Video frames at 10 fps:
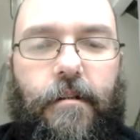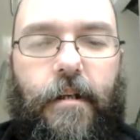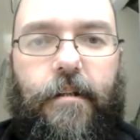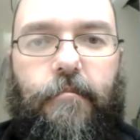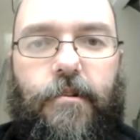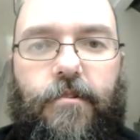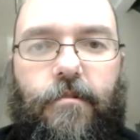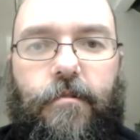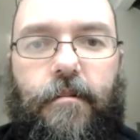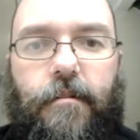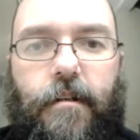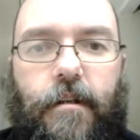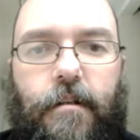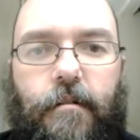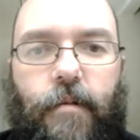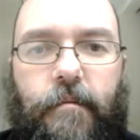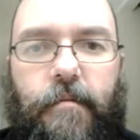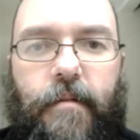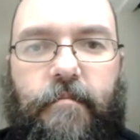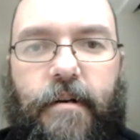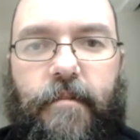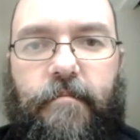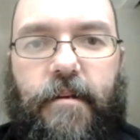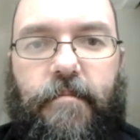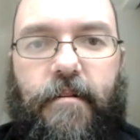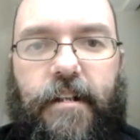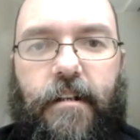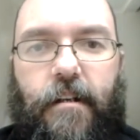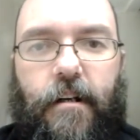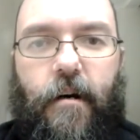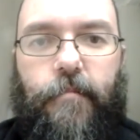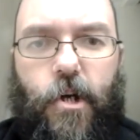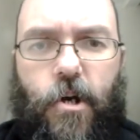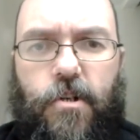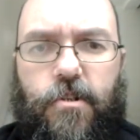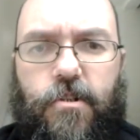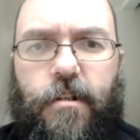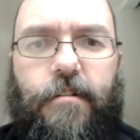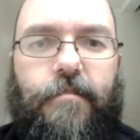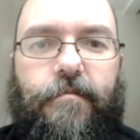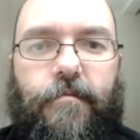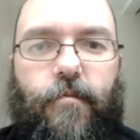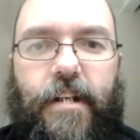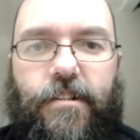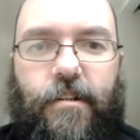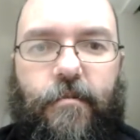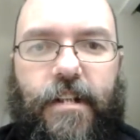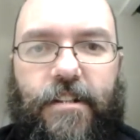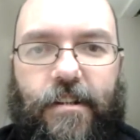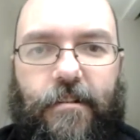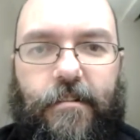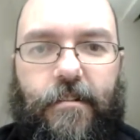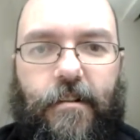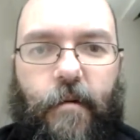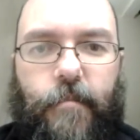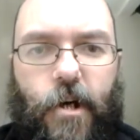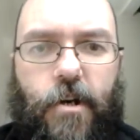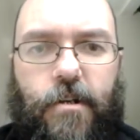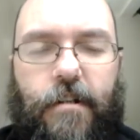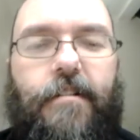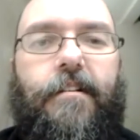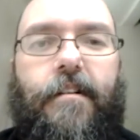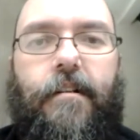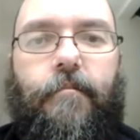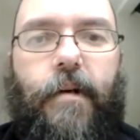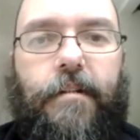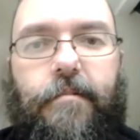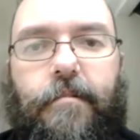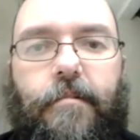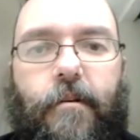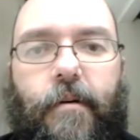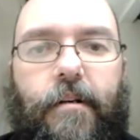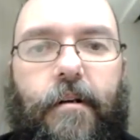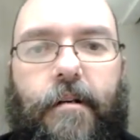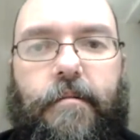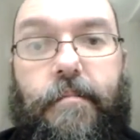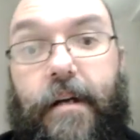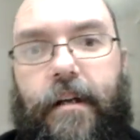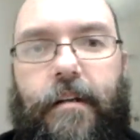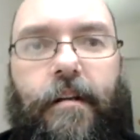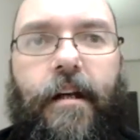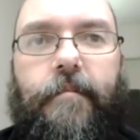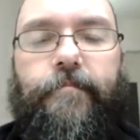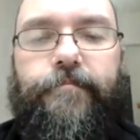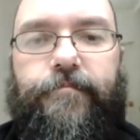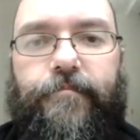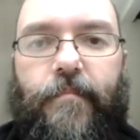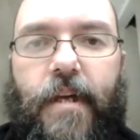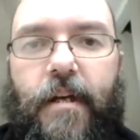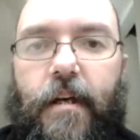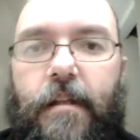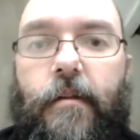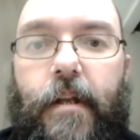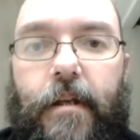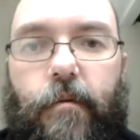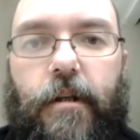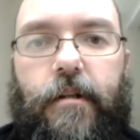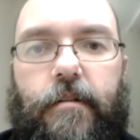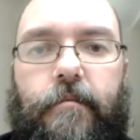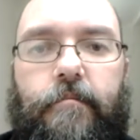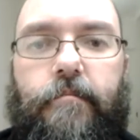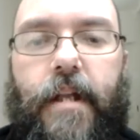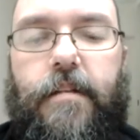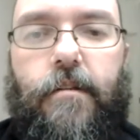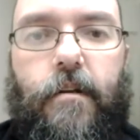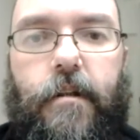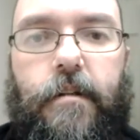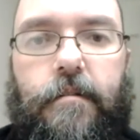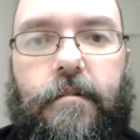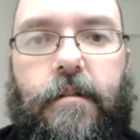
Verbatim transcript: Like the commercial. Mike, Mike, Mike, Mike, Mike, Mike, Hump day! What is it? What is it? Hump day! But, oh well, I gotta be back again tonight. night. am day to work, but it's all good.